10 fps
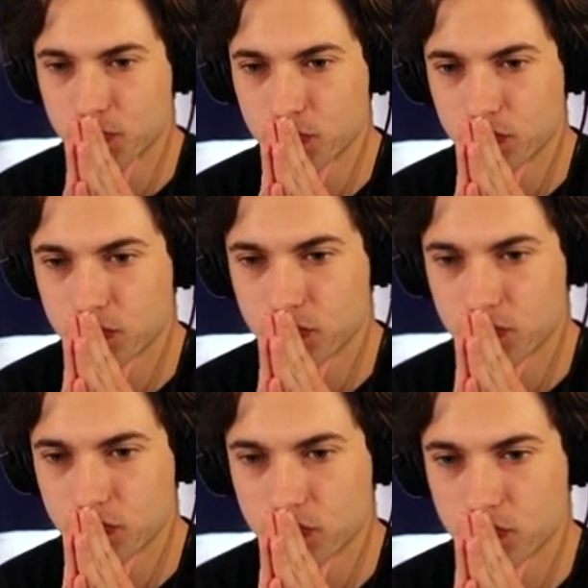
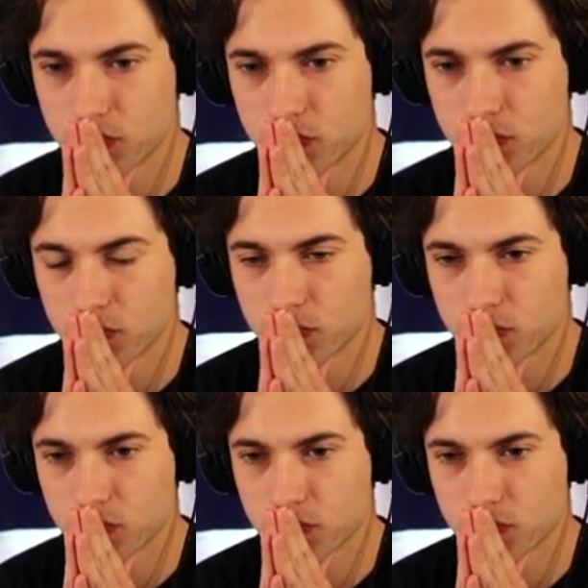(silence)